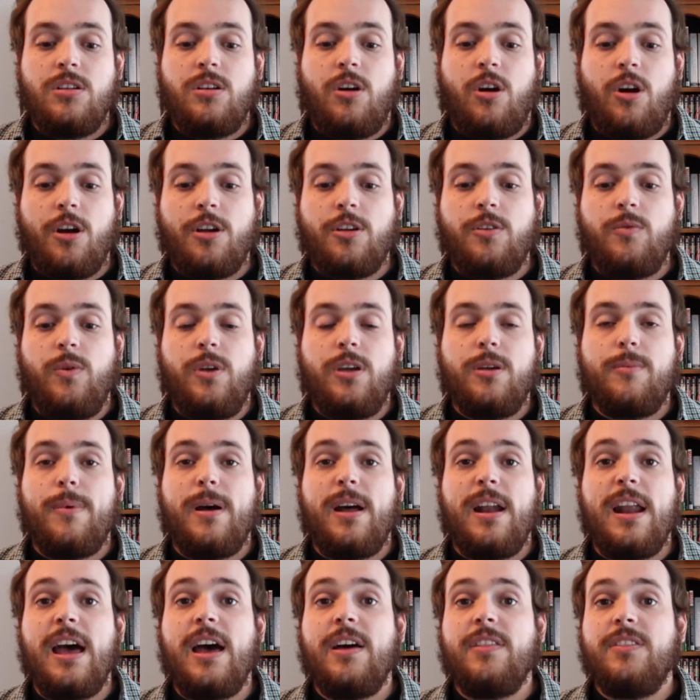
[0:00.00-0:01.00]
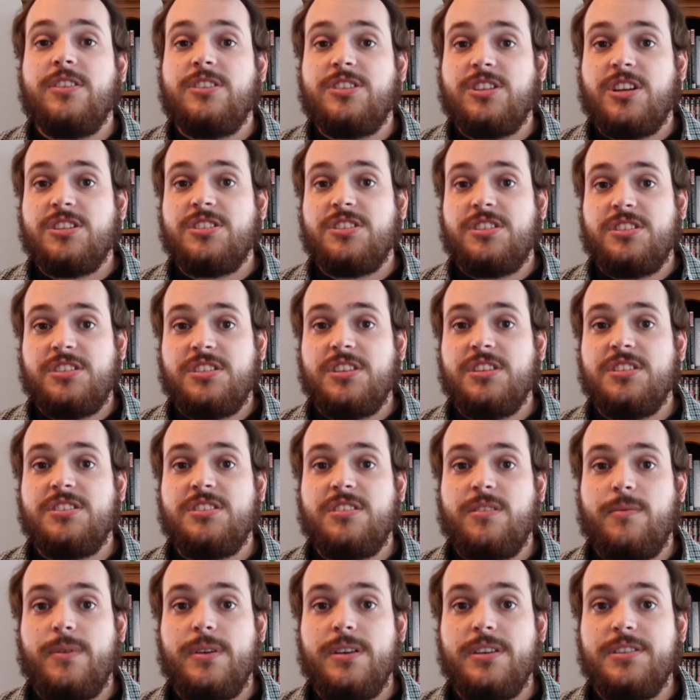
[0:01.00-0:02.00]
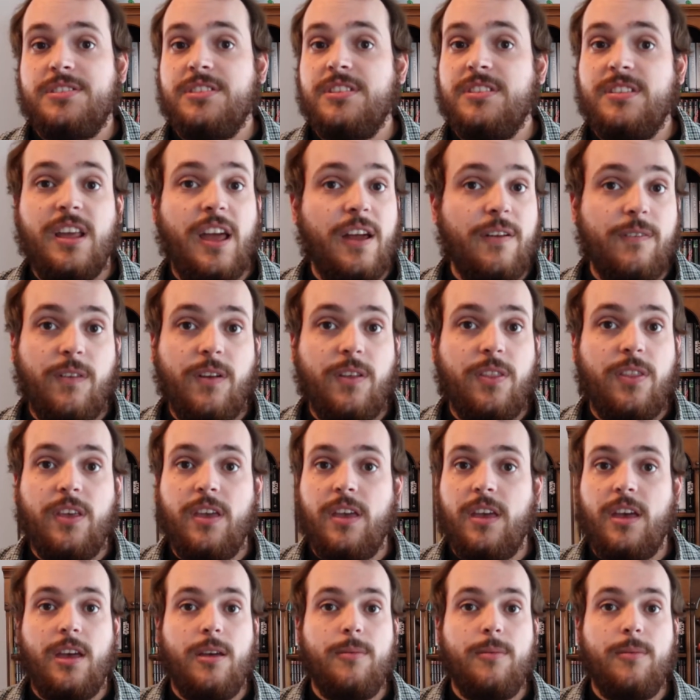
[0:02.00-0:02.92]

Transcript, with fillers: arguing about how the justice system is and everything.